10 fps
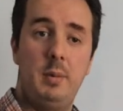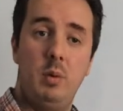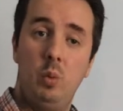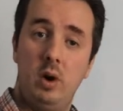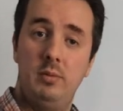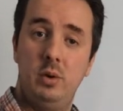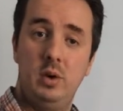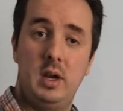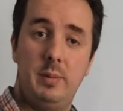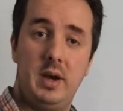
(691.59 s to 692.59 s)
and what
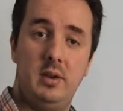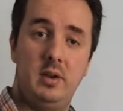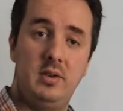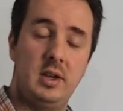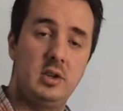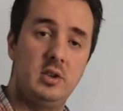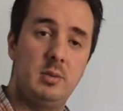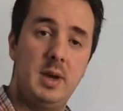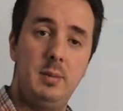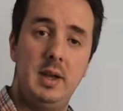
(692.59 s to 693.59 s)
I'm talking about in those sessions.